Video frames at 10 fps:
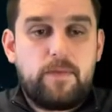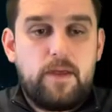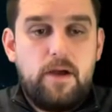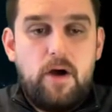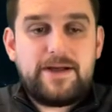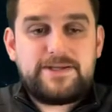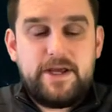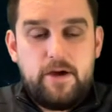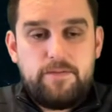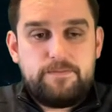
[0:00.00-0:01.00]

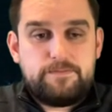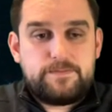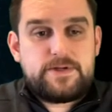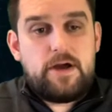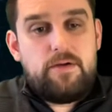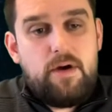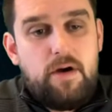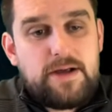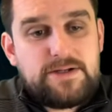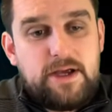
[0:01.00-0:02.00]
ICO. So
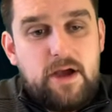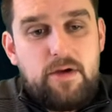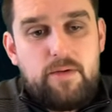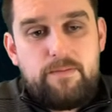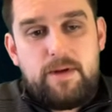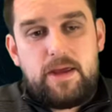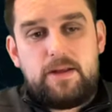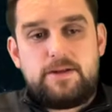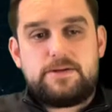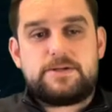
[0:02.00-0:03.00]
ICO
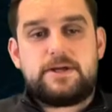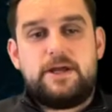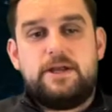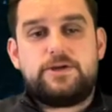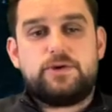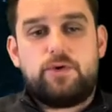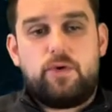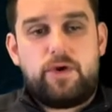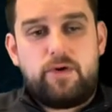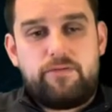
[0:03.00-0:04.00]
means initial
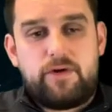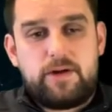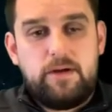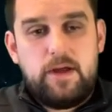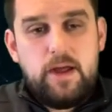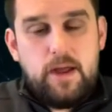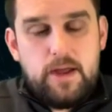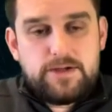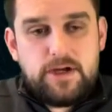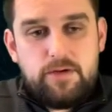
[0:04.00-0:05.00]
coin offering.
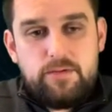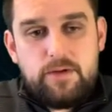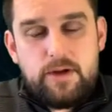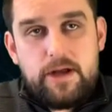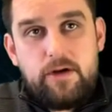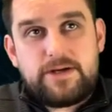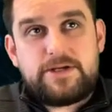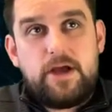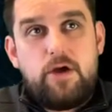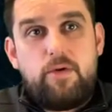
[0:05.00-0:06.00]
So an
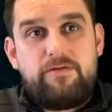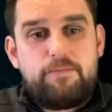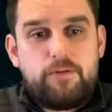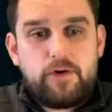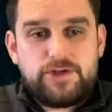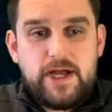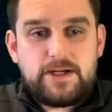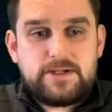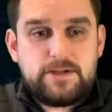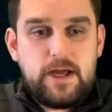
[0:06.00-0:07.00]
ICO of a
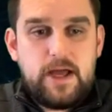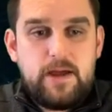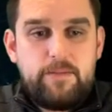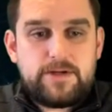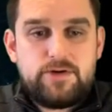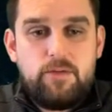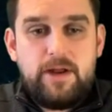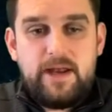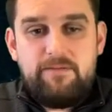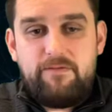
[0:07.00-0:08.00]
project, it's
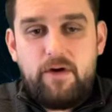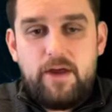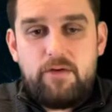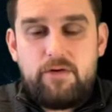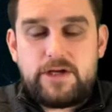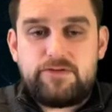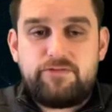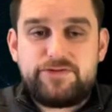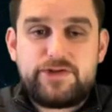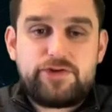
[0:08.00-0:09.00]
normally an invite, or it's a
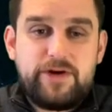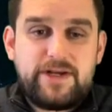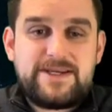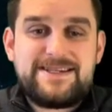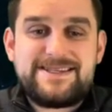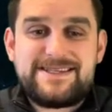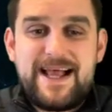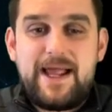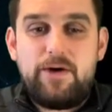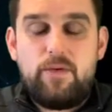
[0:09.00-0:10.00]
restricted
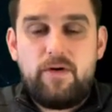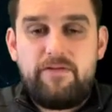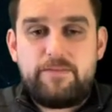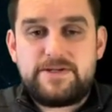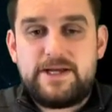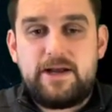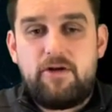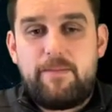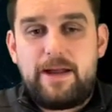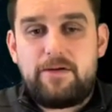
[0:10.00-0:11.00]
sale of a particular
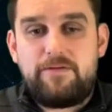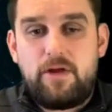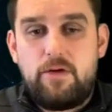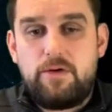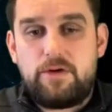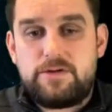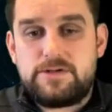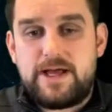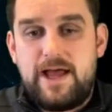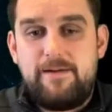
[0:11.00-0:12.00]
amount of
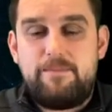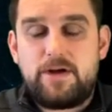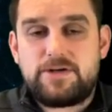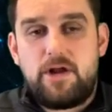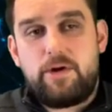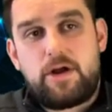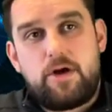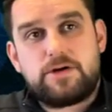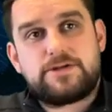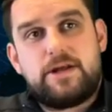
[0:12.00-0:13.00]
tokens at a much lower
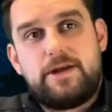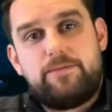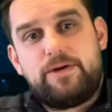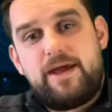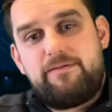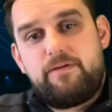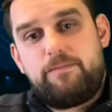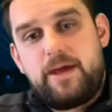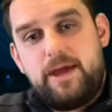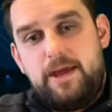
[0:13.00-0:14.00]
cost than it would ever
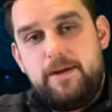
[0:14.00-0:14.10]
be